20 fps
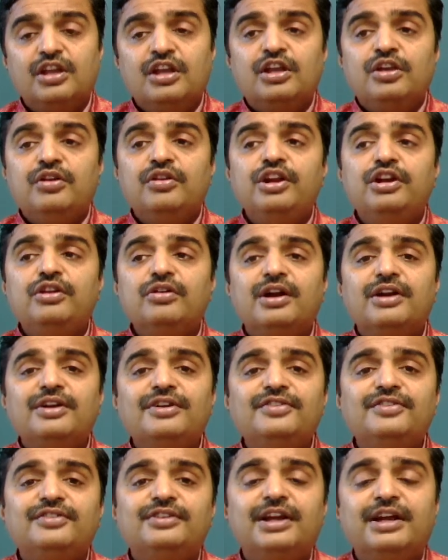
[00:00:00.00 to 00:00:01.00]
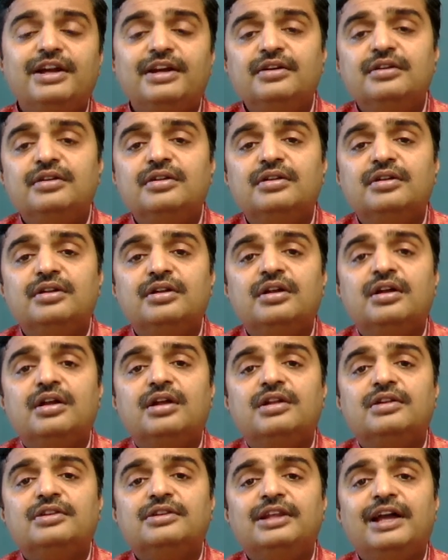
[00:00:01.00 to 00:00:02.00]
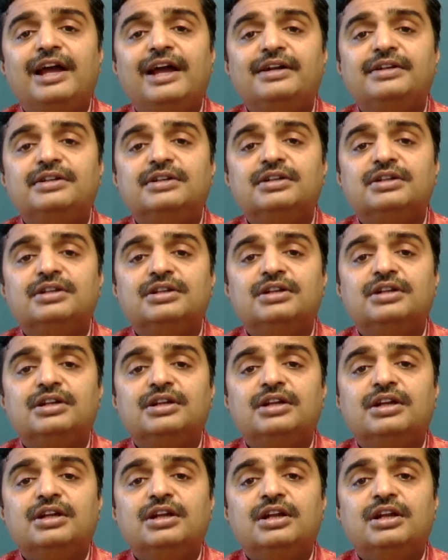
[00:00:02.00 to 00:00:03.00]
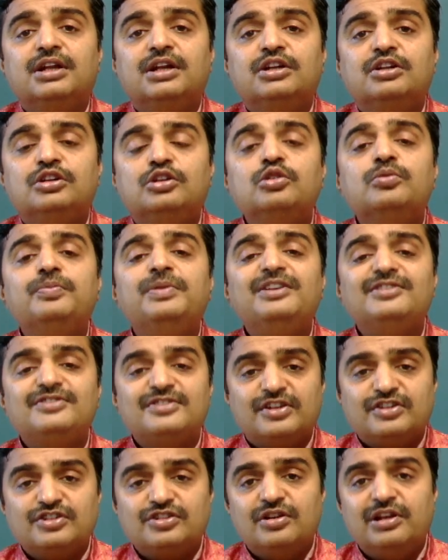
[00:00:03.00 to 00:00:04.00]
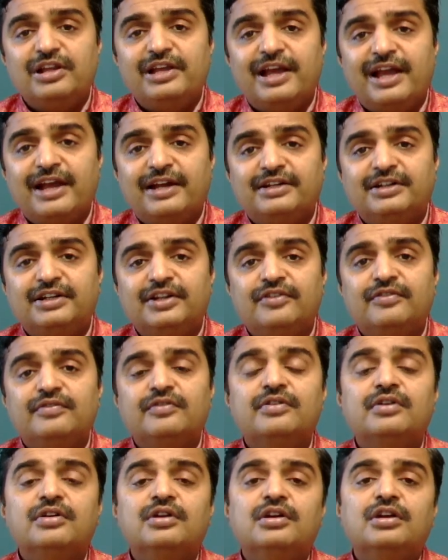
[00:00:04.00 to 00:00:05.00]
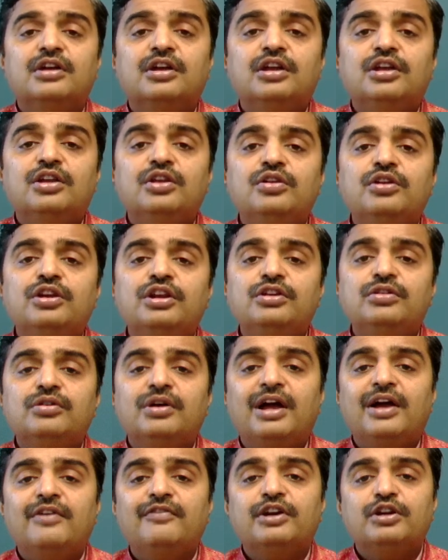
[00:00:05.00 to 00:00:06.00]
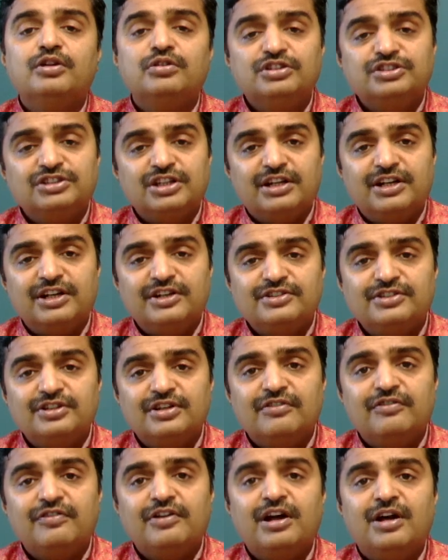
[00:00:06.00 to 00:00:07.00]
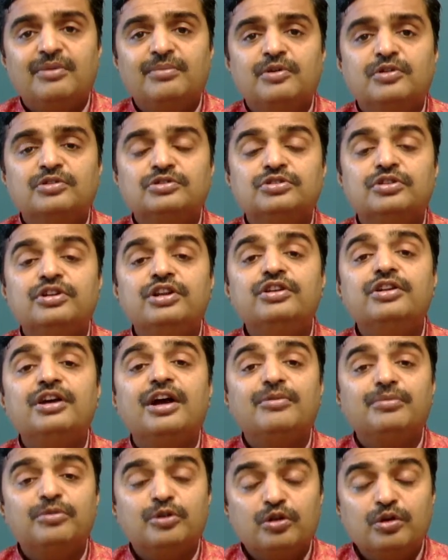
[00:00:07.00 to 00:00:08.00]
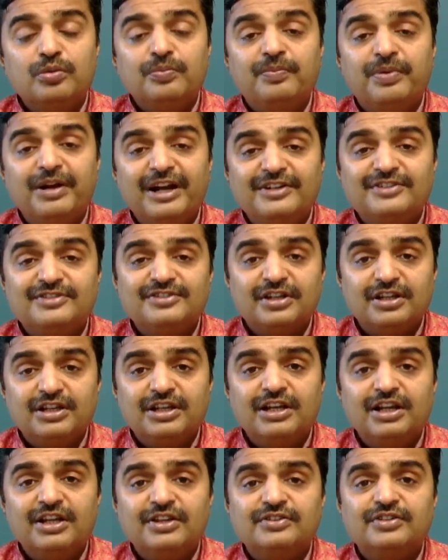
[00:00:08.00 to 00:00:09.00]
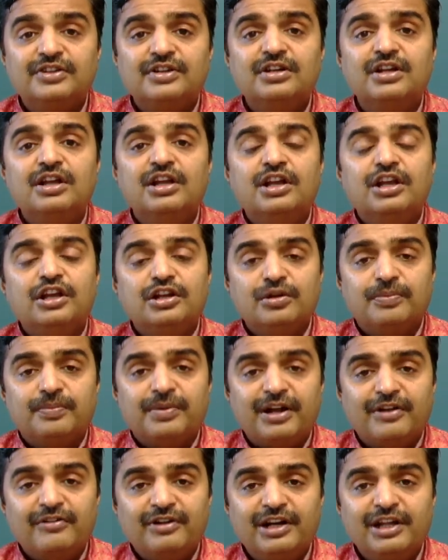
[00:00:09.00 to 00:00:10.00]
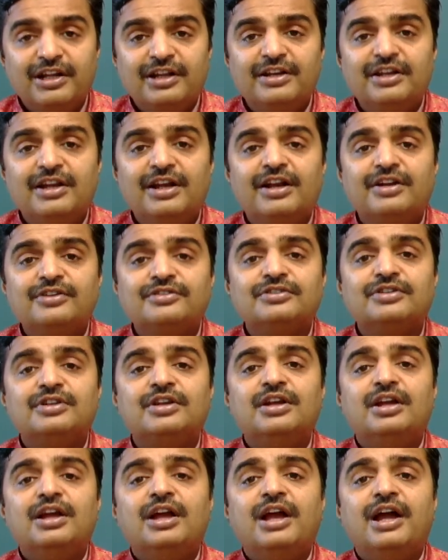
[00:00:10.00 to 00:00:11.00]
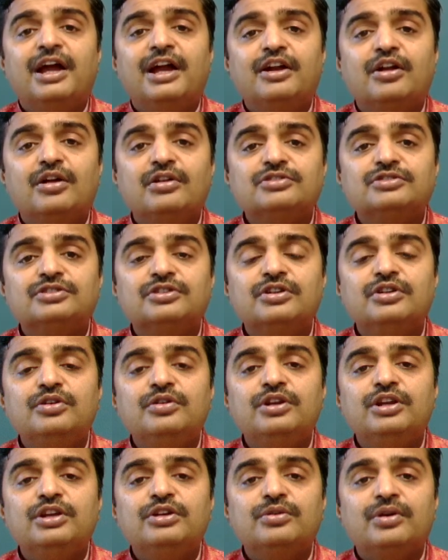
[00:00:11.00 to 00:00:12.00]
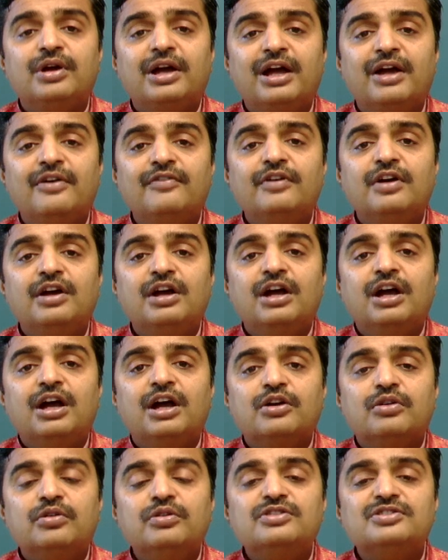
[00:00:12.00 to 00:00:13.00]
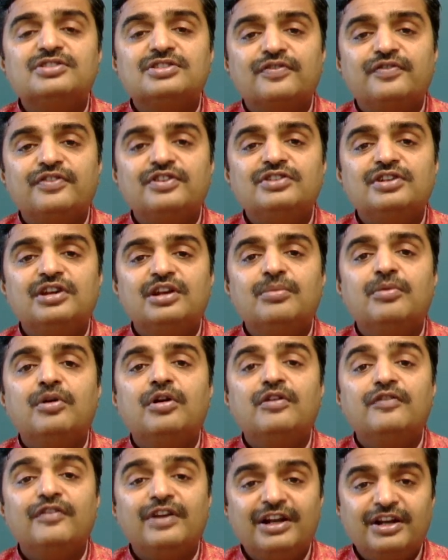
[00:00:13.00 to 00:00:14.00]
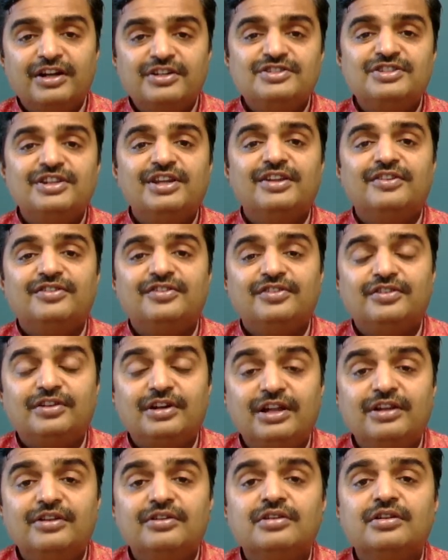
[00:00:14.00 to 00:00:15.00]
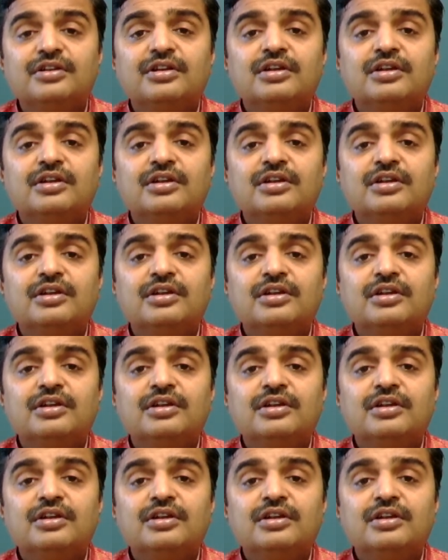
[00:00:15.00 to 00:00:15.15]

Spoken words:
You need to understand that to be sexually active, you need to have a good generation of hormones, you need to have good blood circulation in your private areas, and also you need to have a good sufficient amount of energy and strength